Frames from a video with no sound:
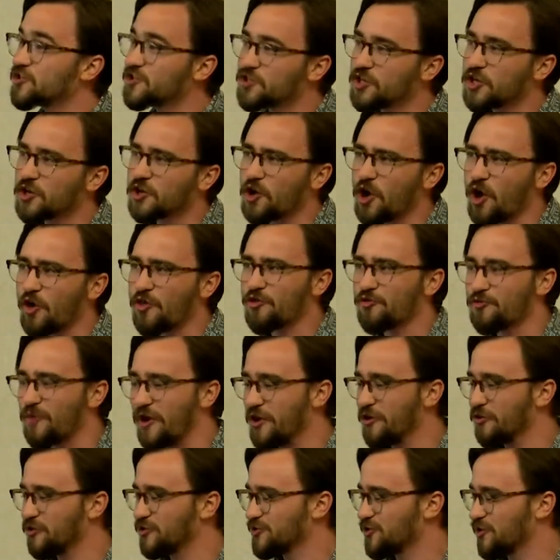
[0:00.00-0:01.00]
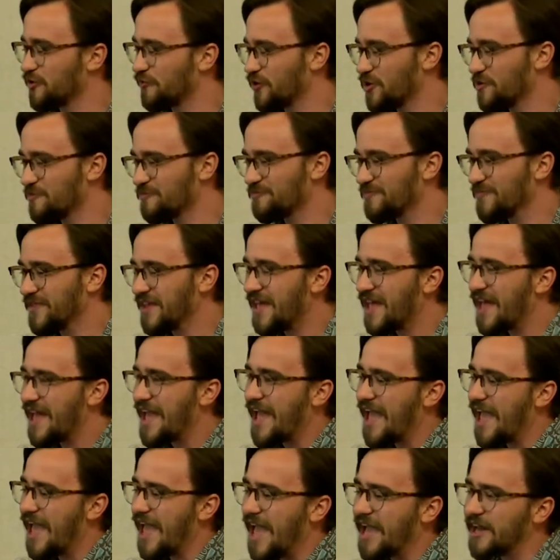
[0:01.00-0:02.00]
thing called the render server.
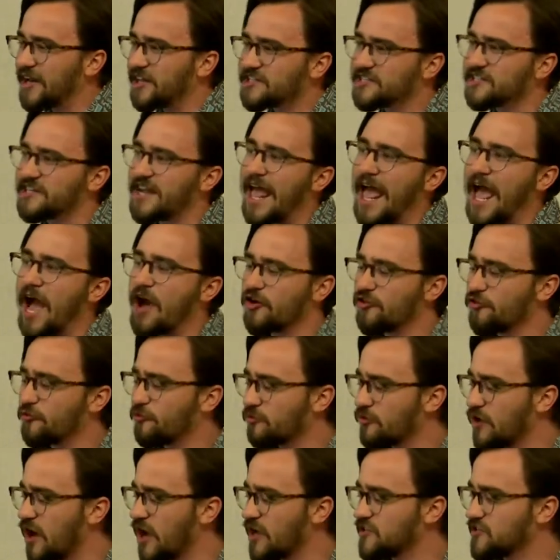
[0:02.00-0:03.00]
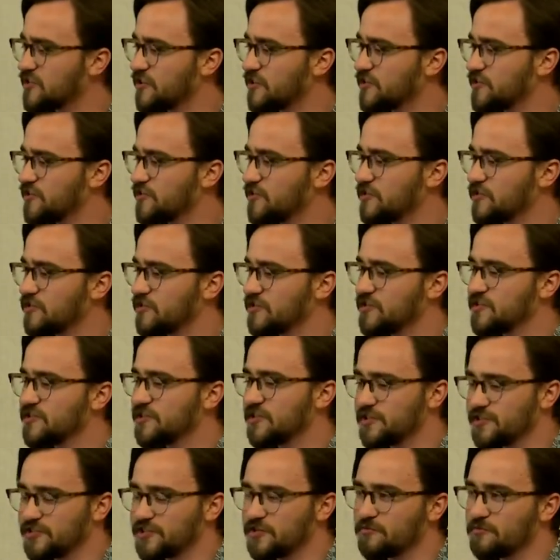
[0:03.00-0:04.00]
And it's an out-of-process
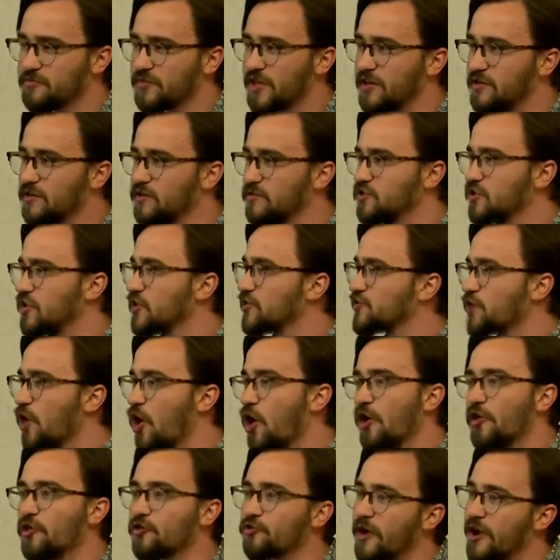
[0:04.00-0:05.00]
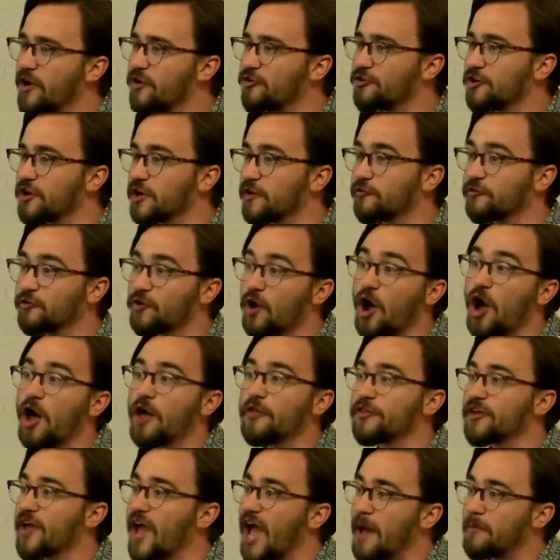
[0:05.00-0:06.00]
system that does all the rendering for all
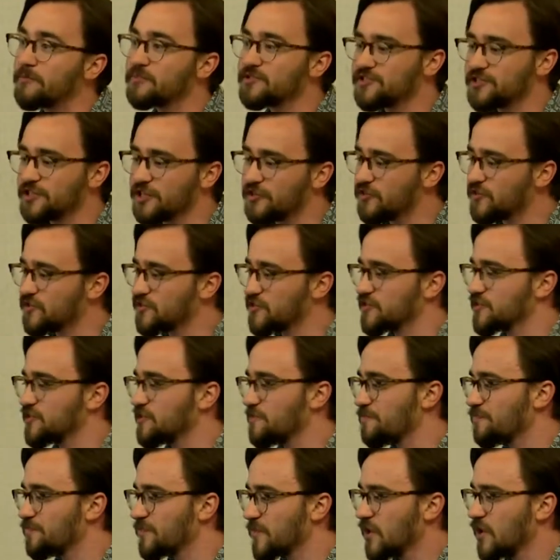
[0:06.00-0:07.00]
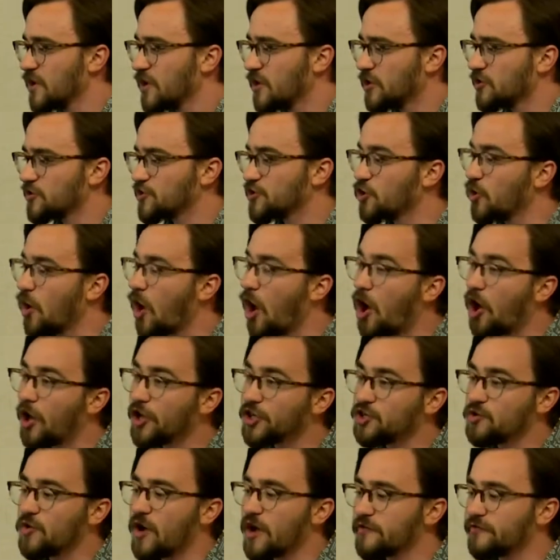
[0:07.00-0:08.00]
the apps in the system. So all
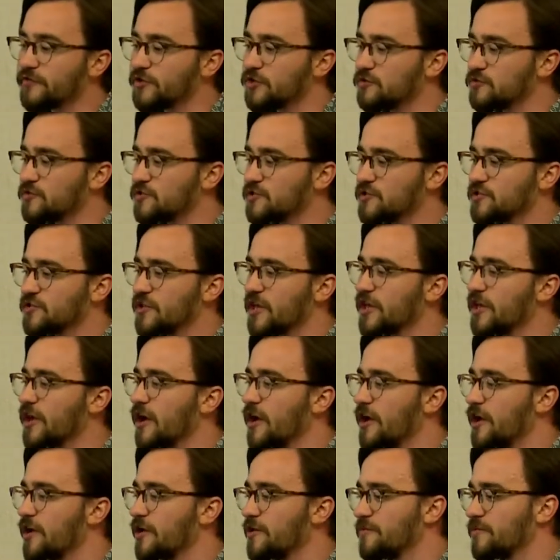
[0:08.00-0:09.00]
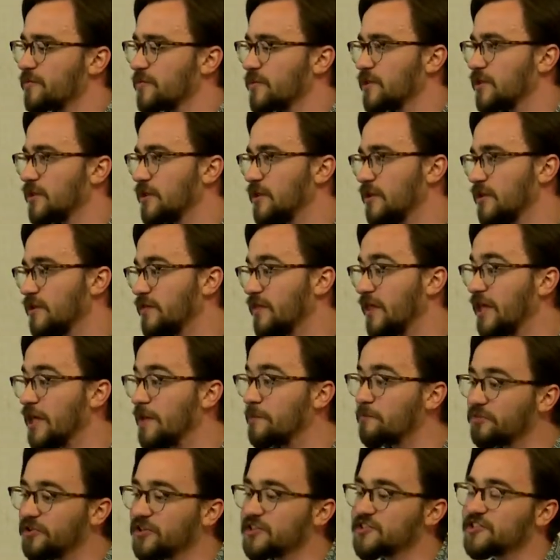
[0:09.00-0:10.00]
UI views, they
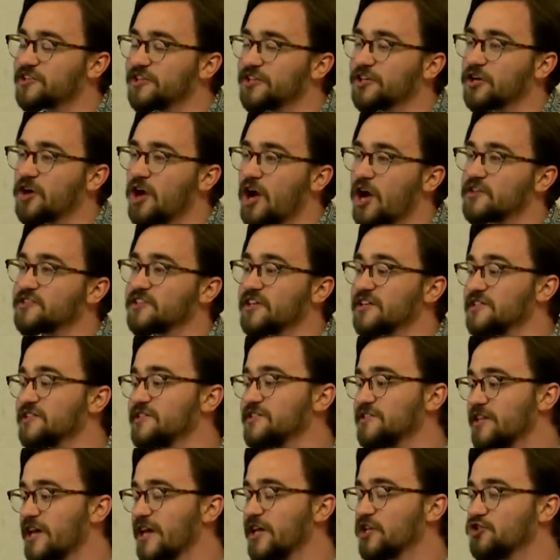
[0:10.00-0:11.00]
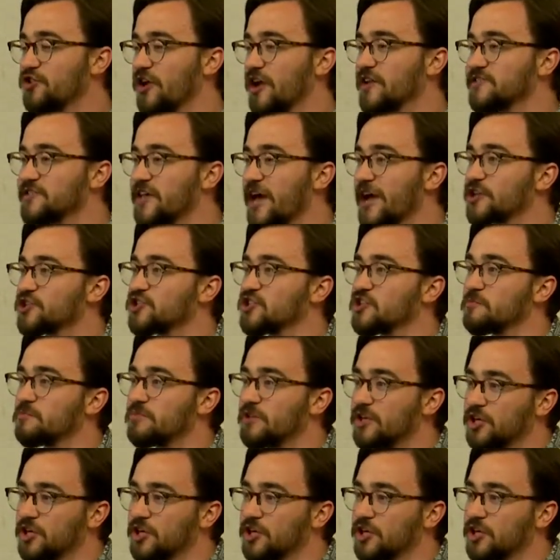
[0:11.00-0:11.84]
implicitly cause a CA transaction to be